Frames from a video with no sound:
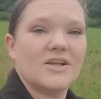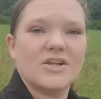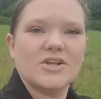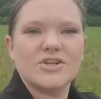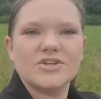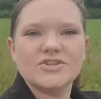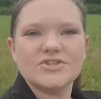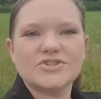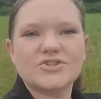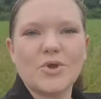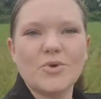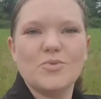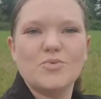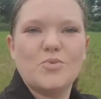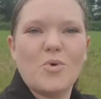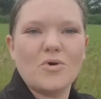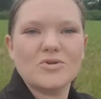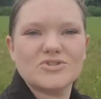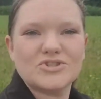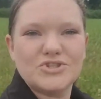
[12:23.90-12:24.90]
So
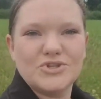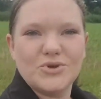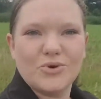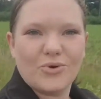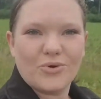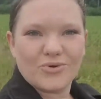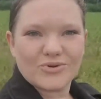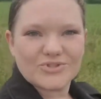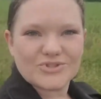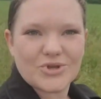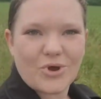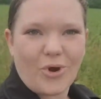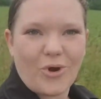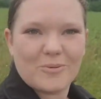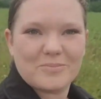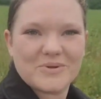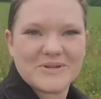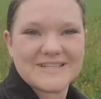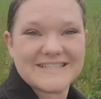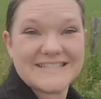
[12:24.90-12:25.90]
what's your
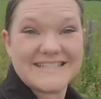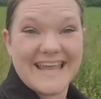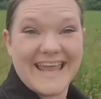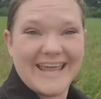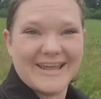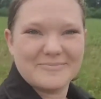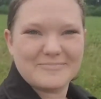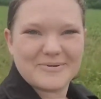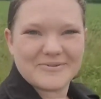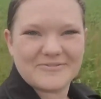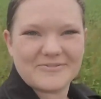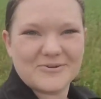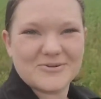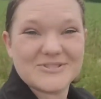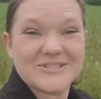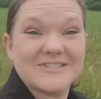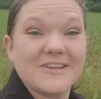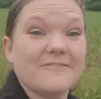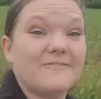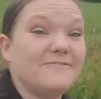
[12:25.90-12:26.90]
top tip for
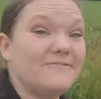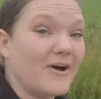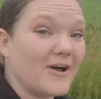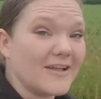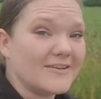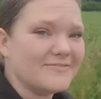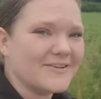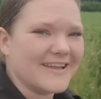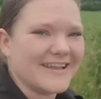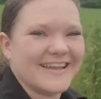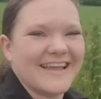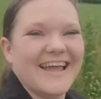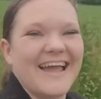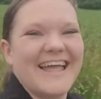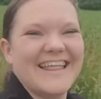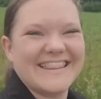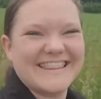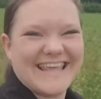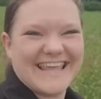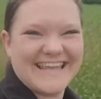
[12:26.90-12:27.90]
surviving
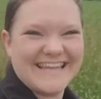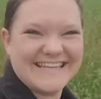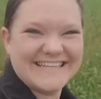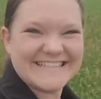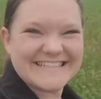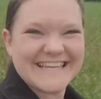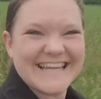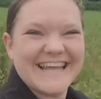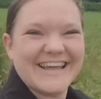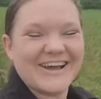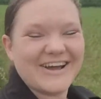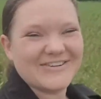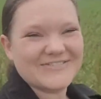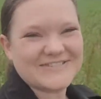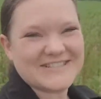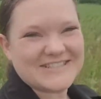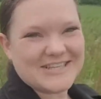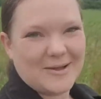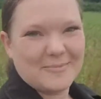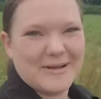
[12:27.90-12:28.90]
the heat of
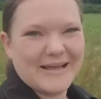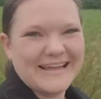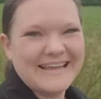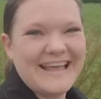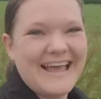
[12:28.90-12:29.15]
summer?